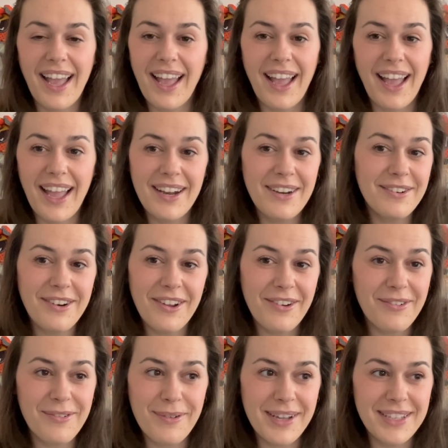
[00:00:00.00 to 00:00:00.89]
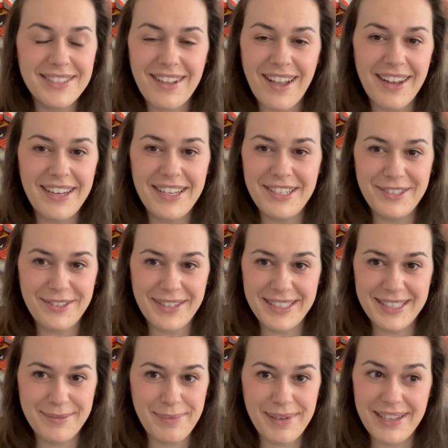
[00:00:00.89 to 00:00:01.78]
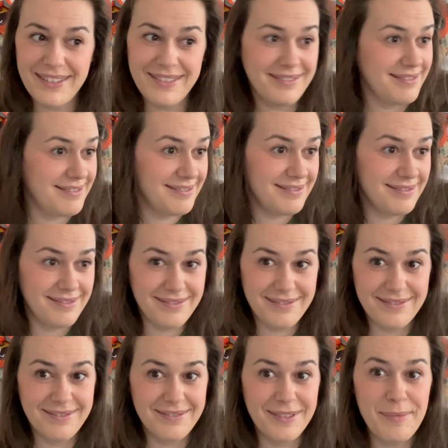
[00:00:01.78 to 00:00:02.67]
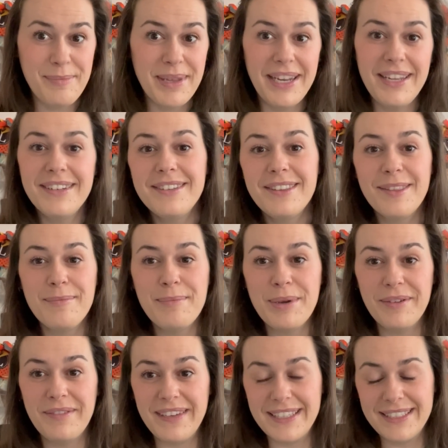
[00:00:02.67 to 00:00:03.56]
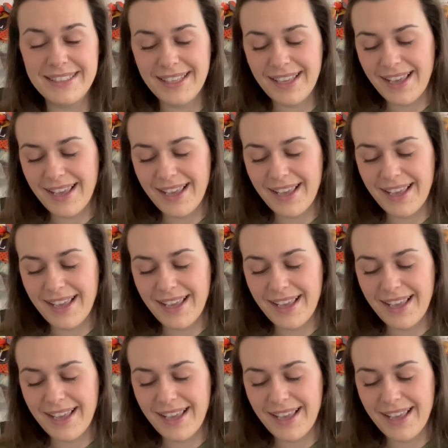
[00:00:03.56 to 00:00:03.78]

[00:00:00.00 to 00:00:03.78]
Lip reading: I don't know what's gotten into us, but we've been into the movies.